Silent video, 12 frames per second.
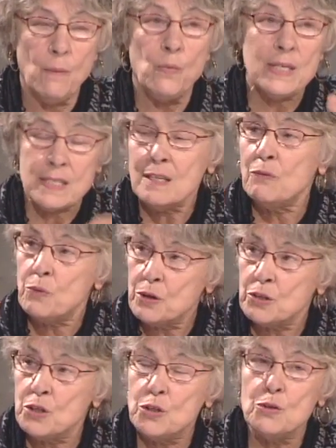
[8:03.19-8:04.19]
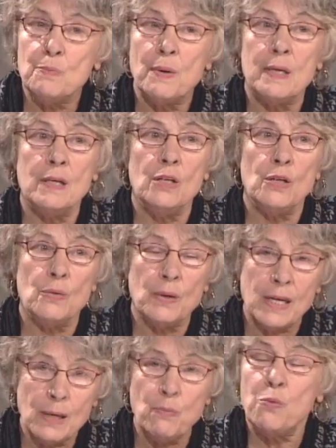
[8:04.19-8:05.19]
We still have work to do, but you
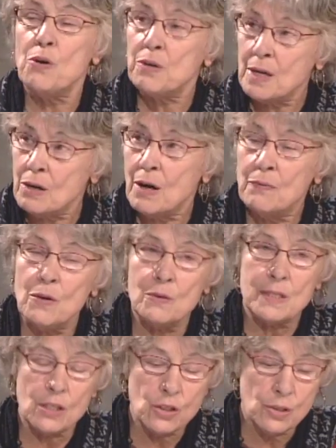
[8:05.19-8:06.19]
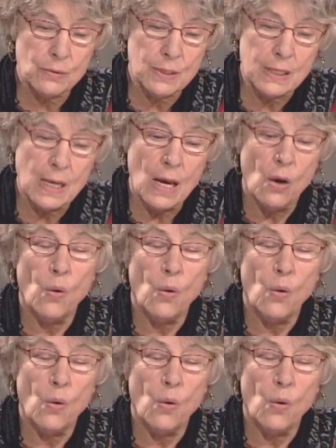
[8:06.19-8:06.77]
keep working on those issues.